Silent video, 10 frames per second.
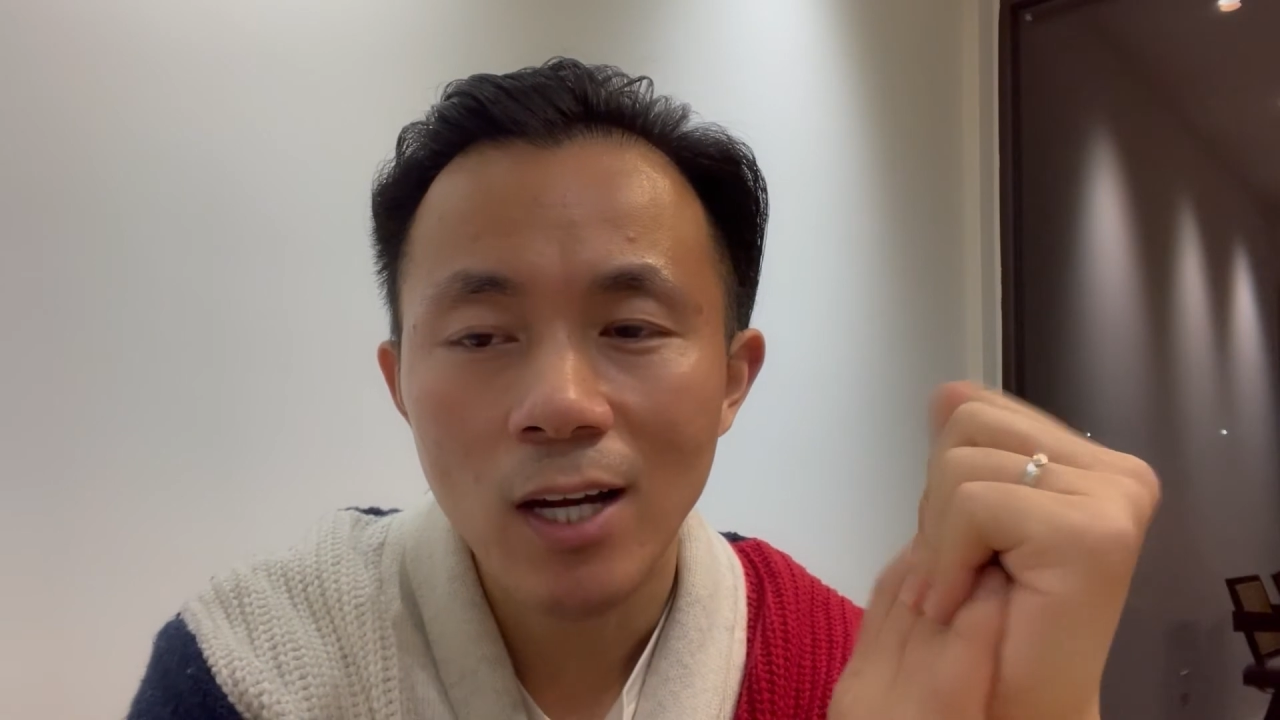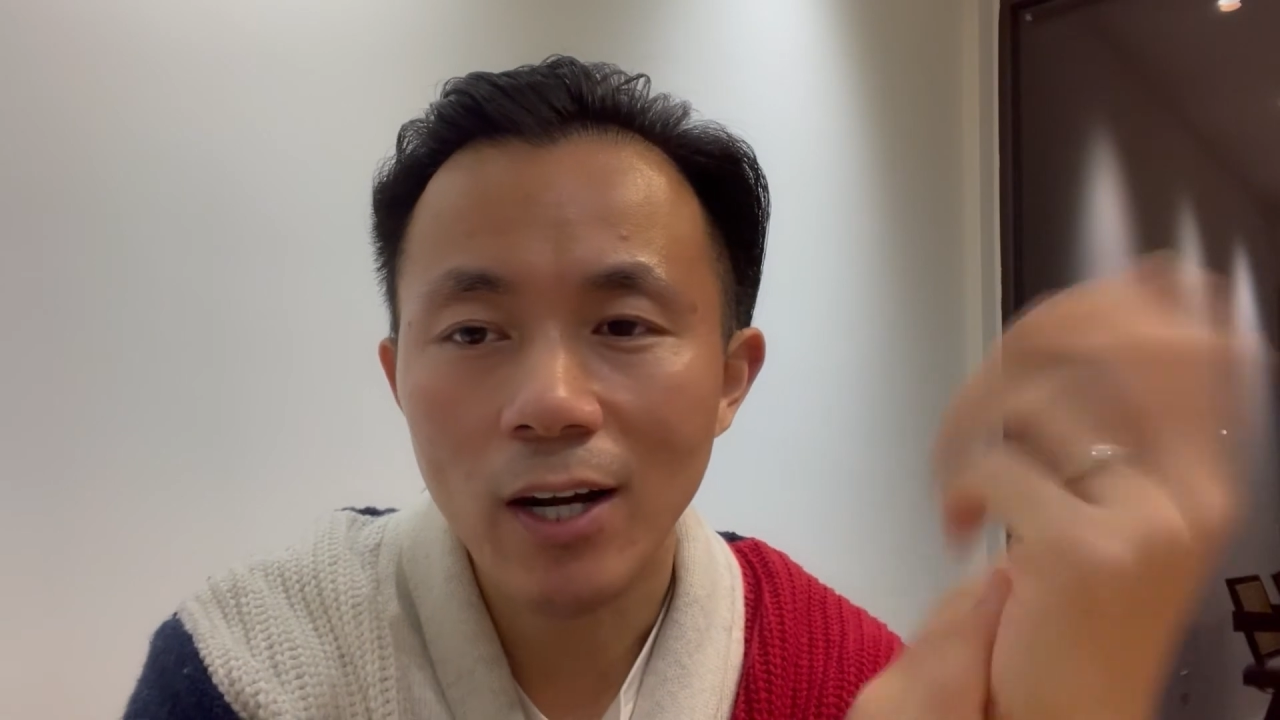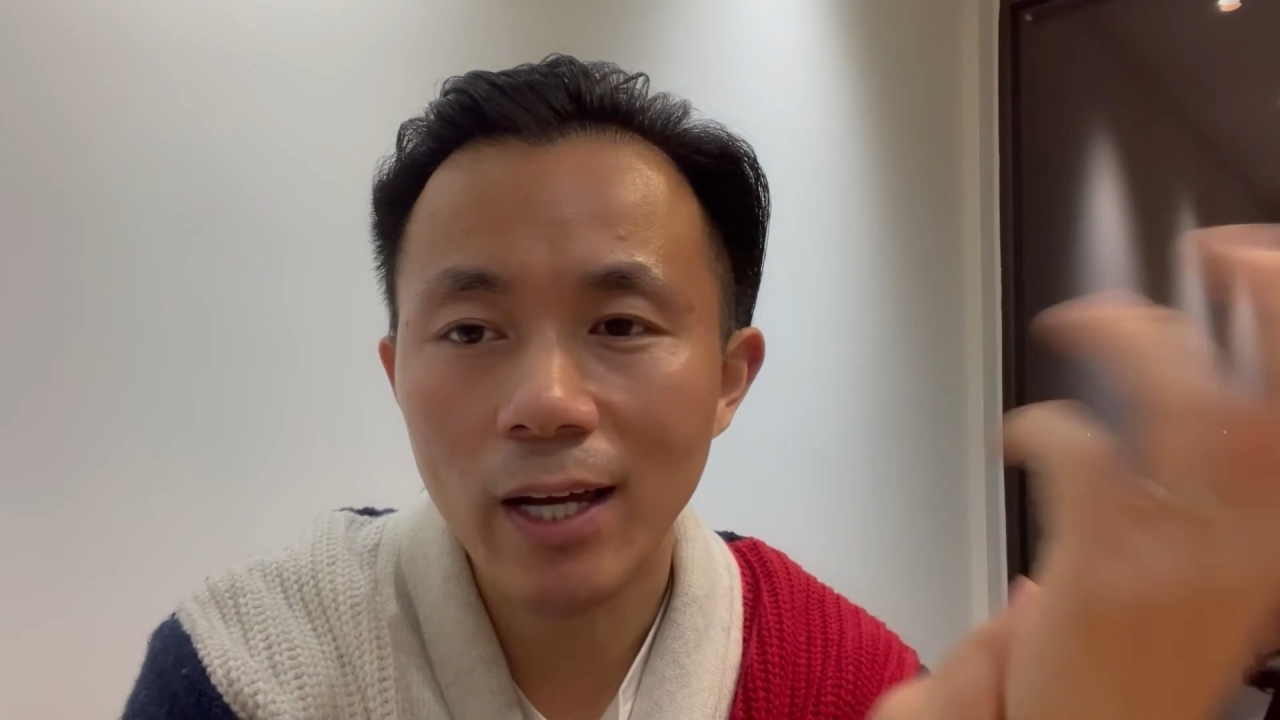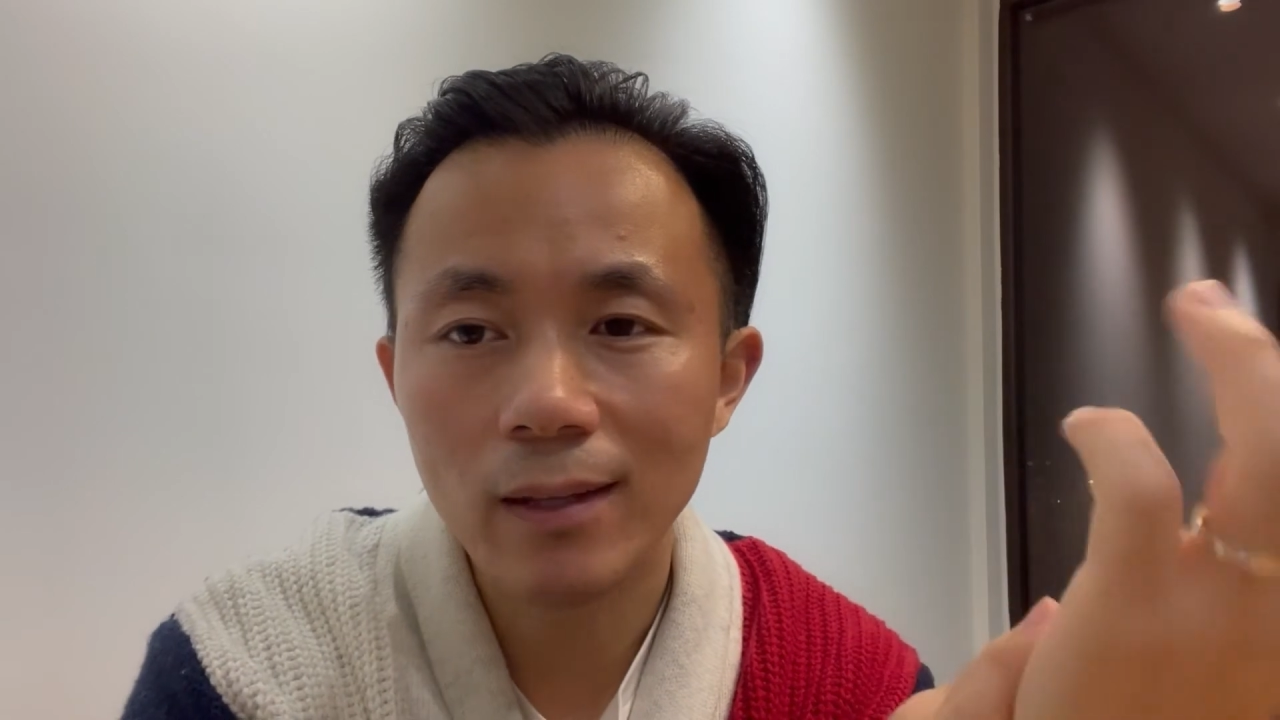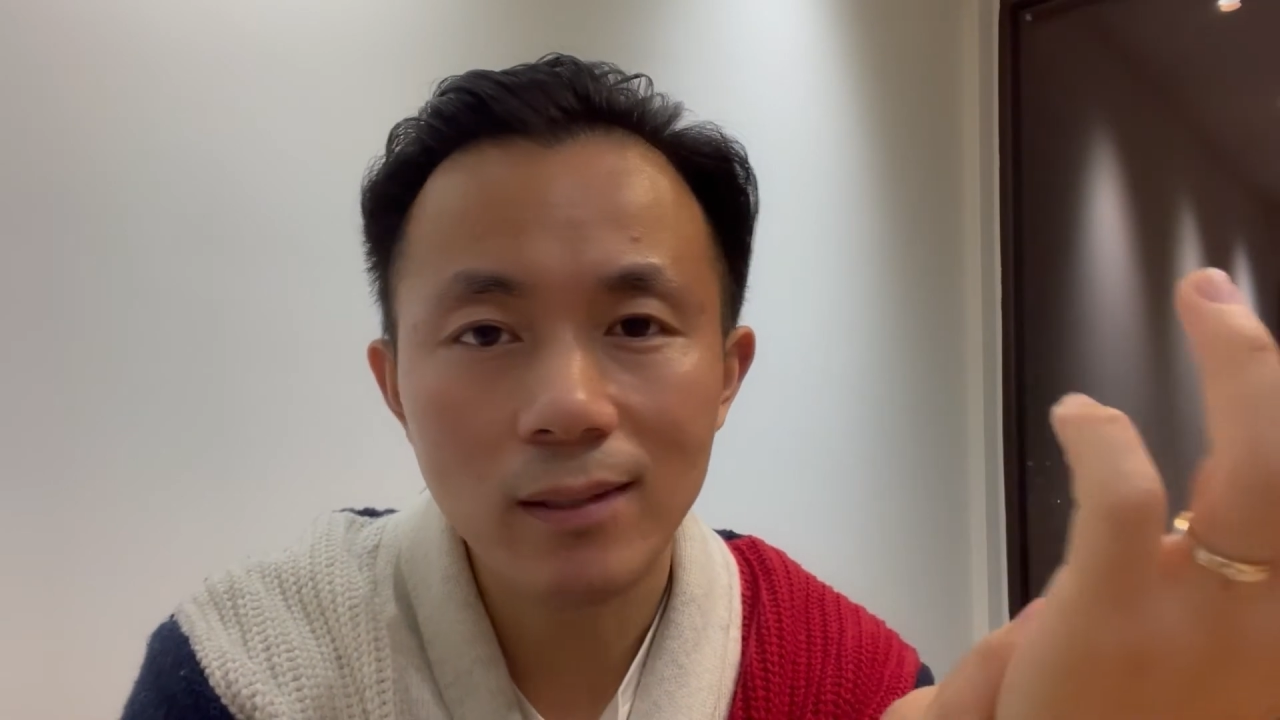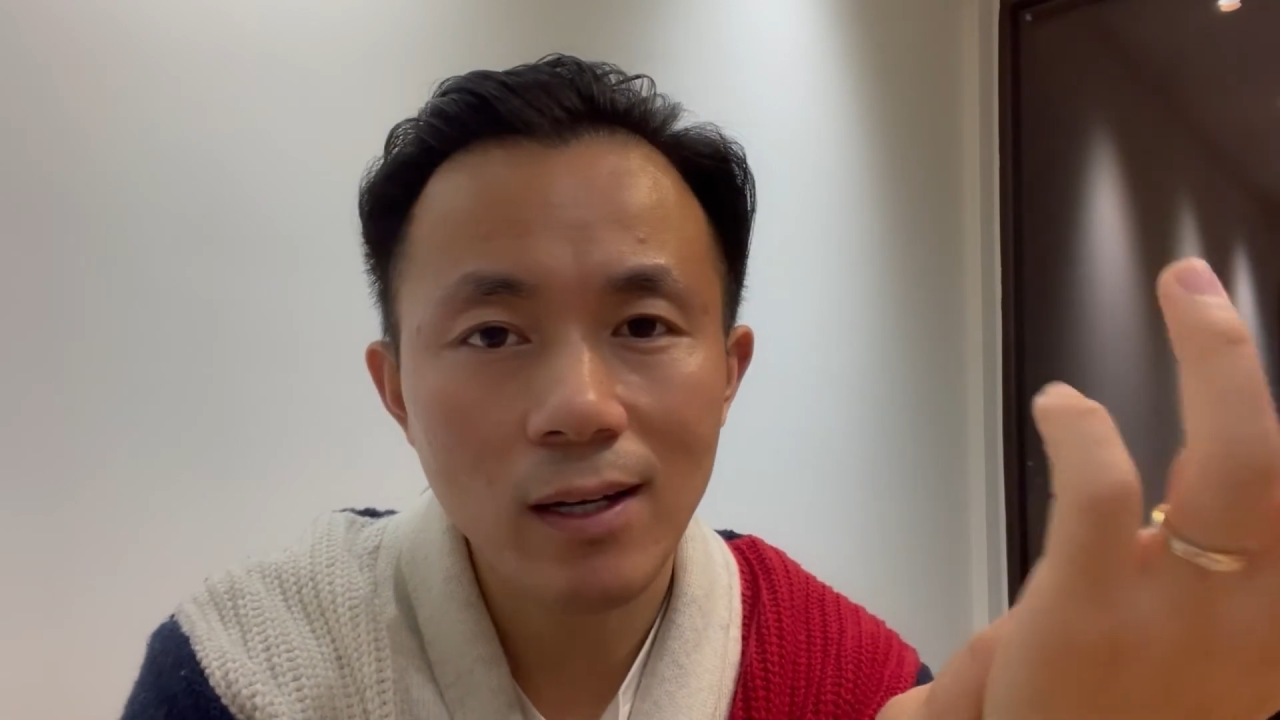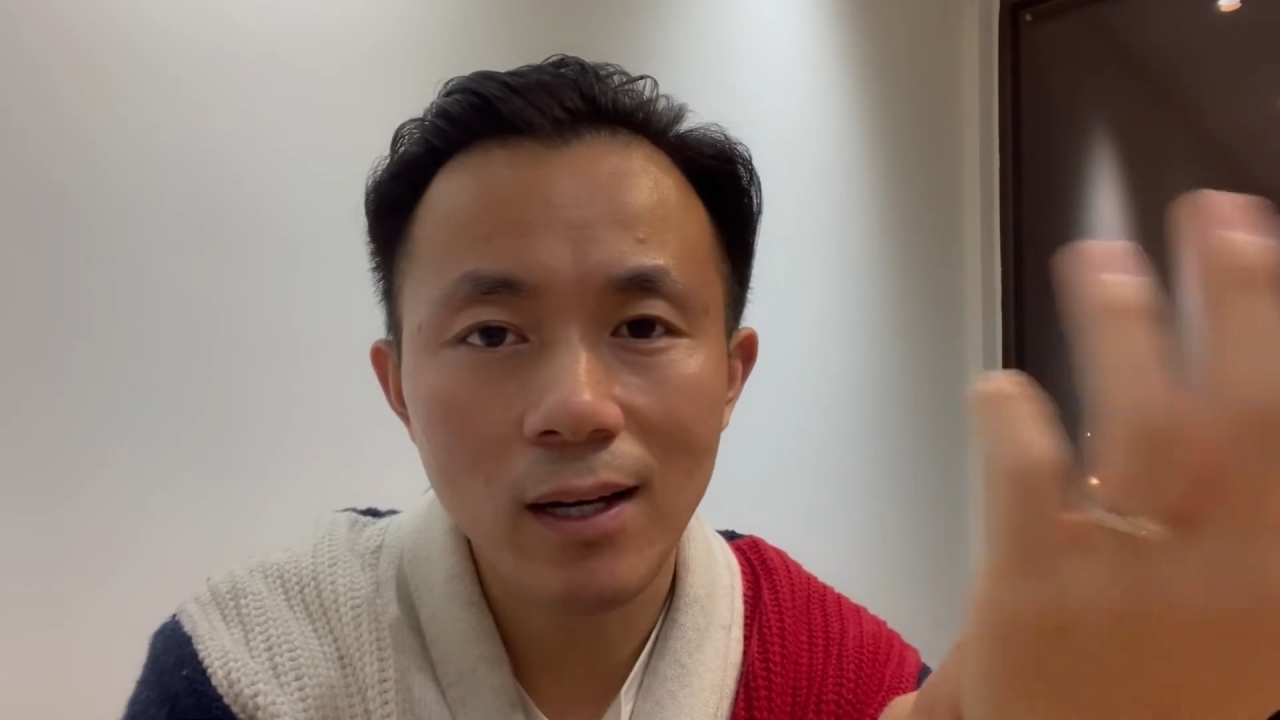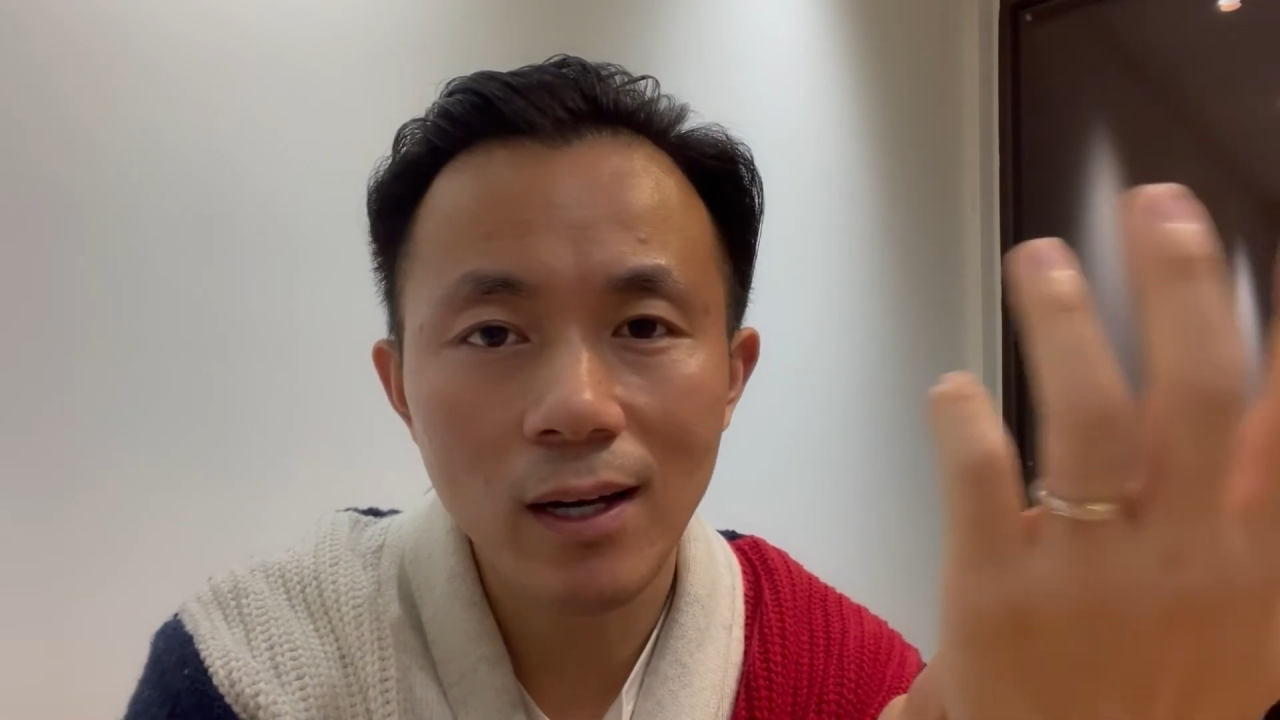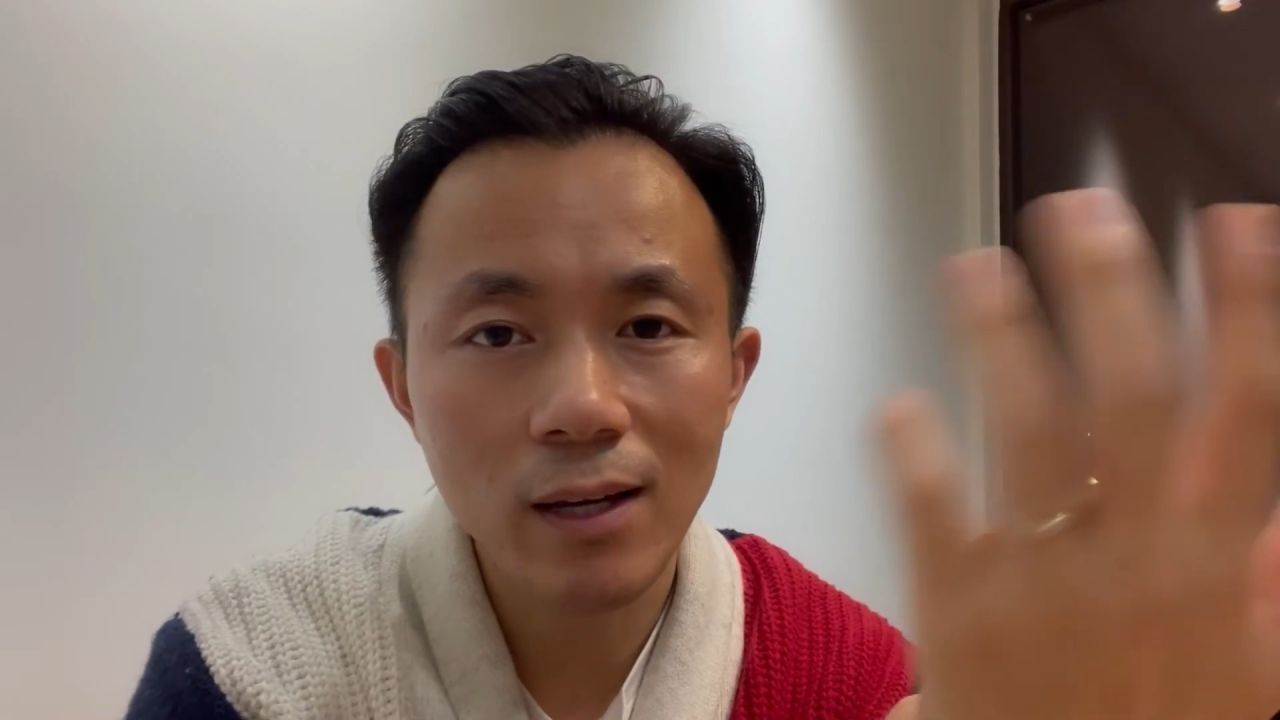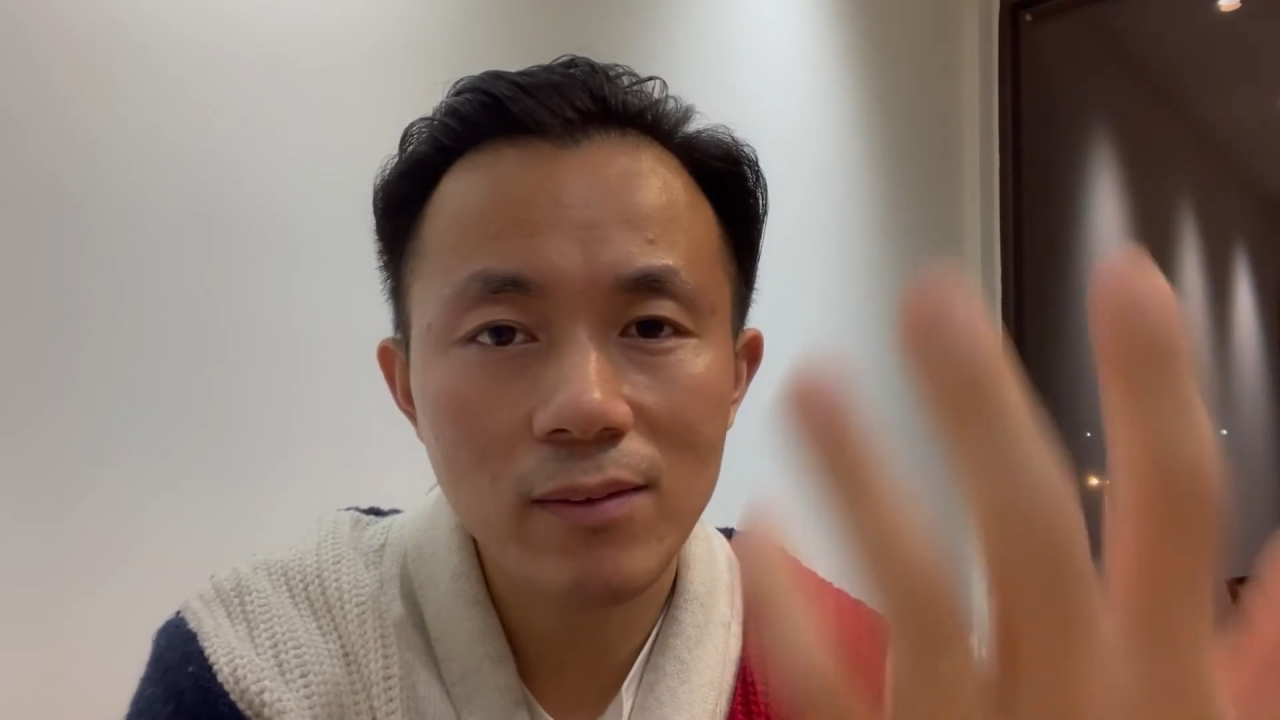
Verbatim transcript: All right, I